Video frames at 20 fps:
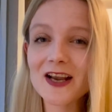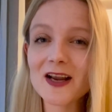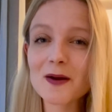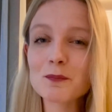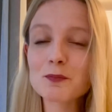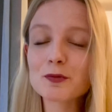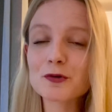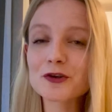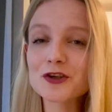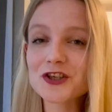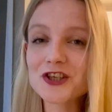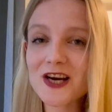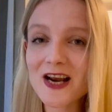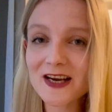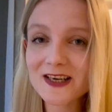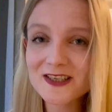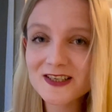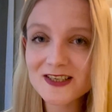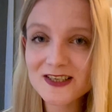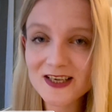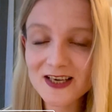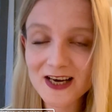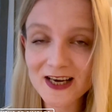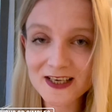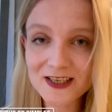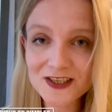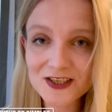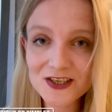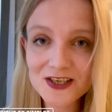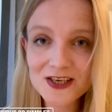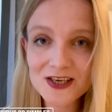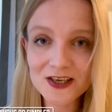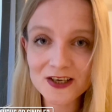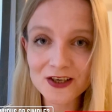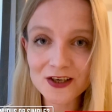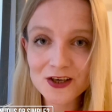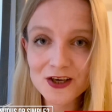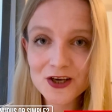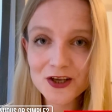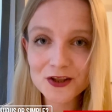projects the idea
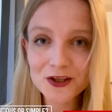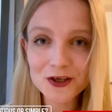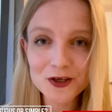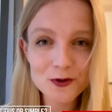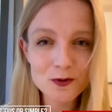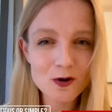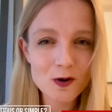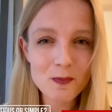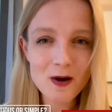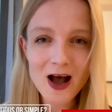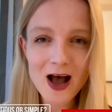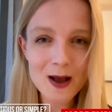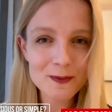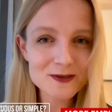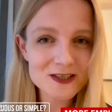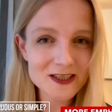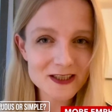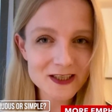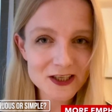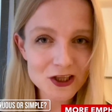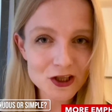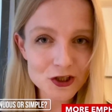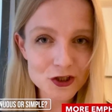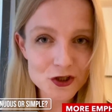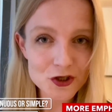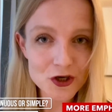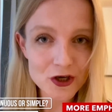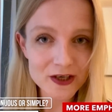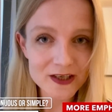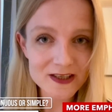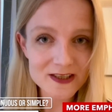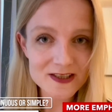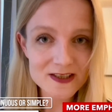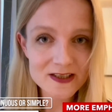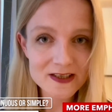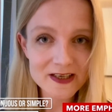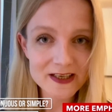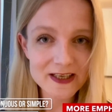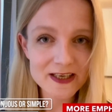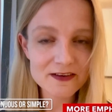that you are perhaps a little annoyed.
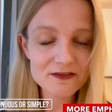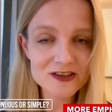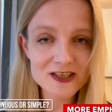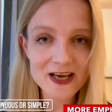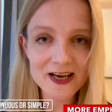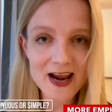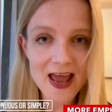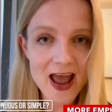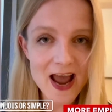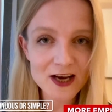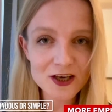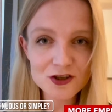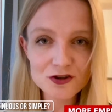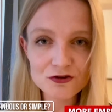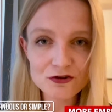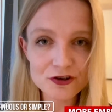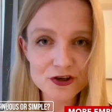It gives that extra